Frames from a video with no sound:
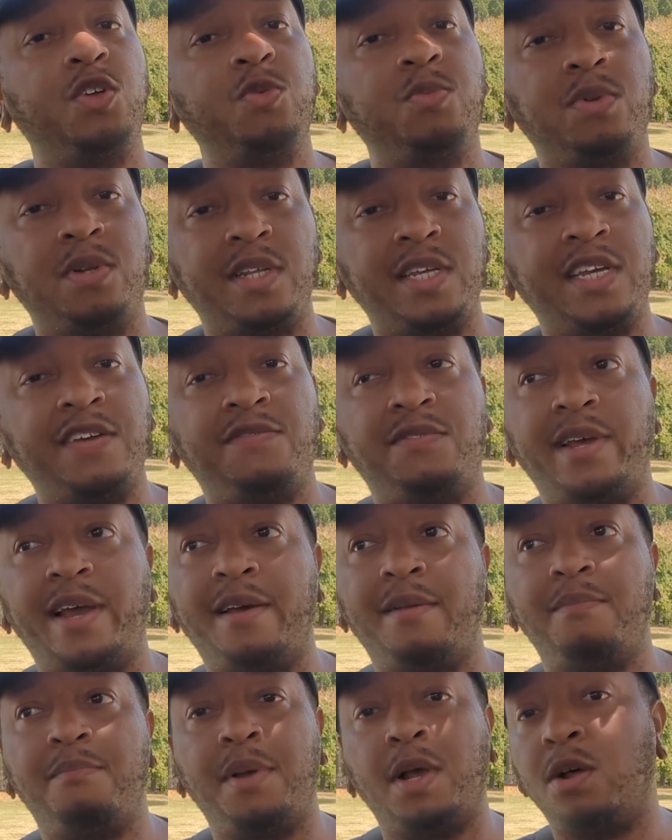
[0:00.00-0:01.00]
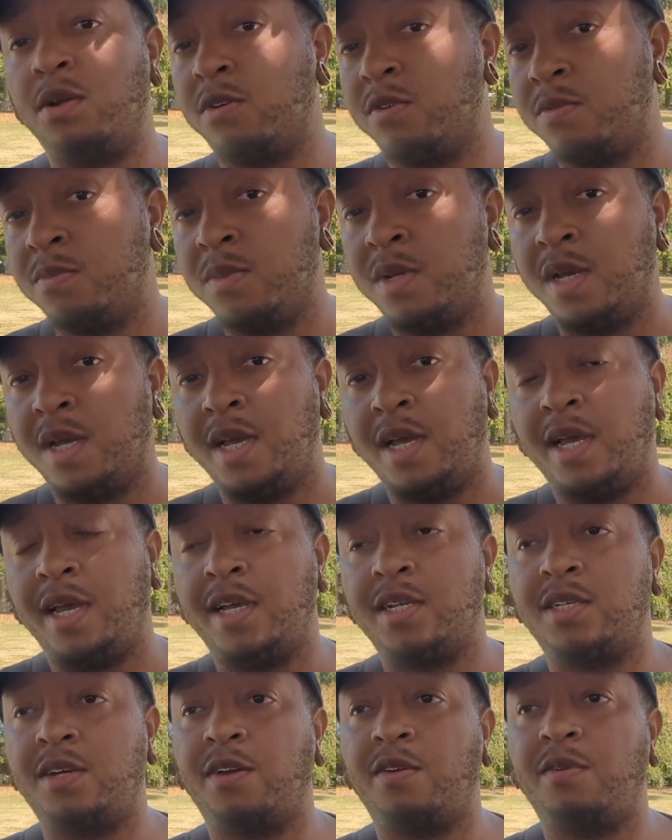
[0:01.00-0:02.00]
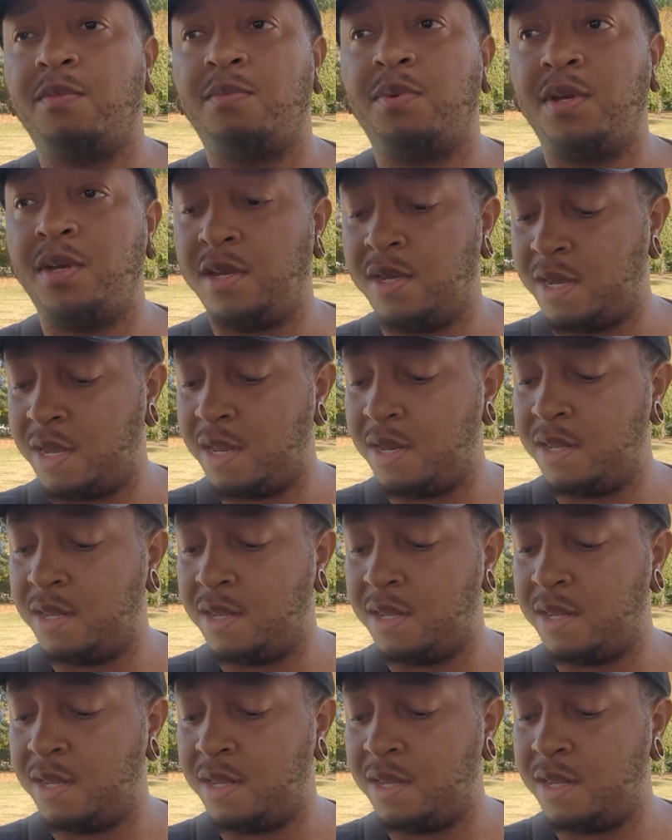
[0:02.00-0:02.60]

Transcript: I do believe that Beldum is going to be